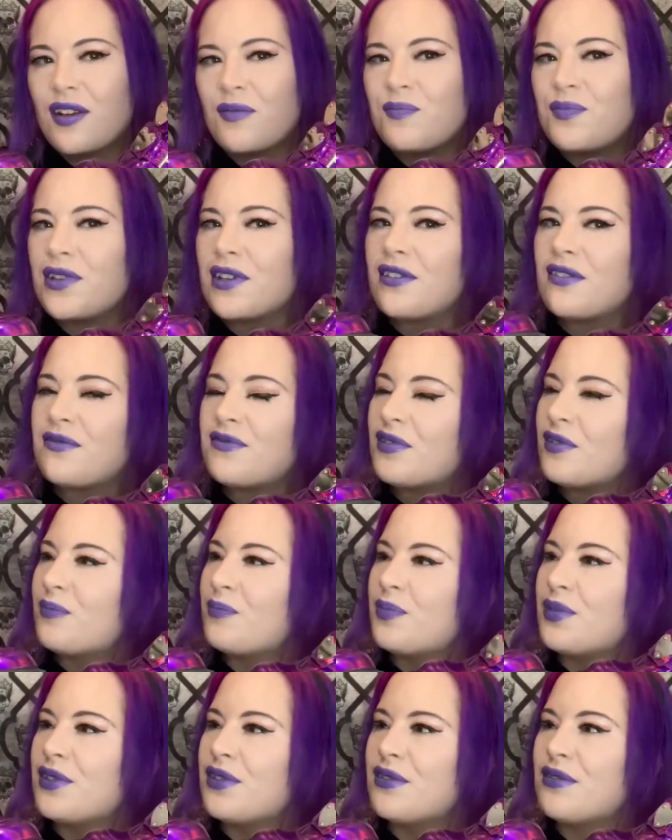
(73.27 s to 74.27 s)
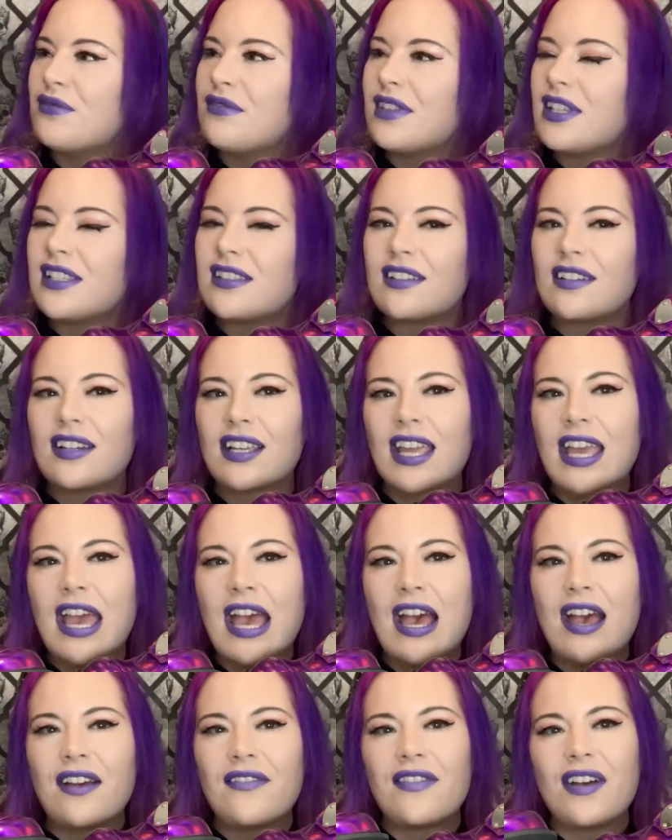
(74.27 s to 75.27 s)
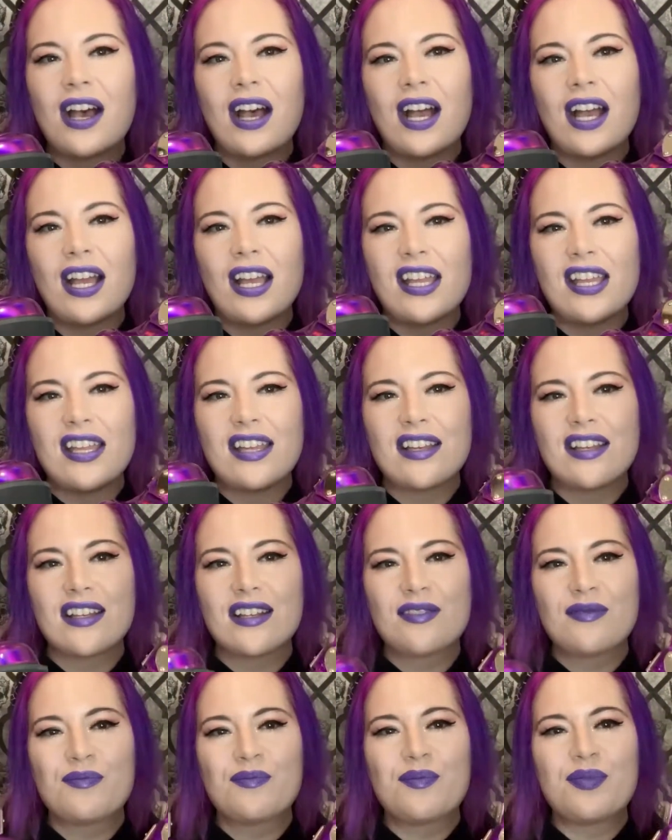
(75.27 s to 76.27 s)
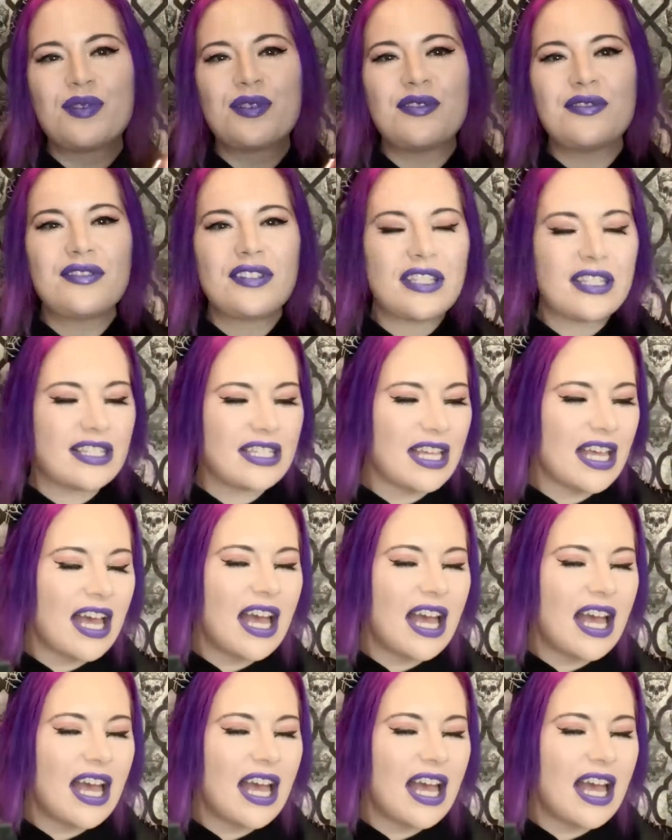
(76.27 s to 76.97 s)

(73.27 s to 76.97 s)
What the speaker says: Beautiful boot. These are calf high boots.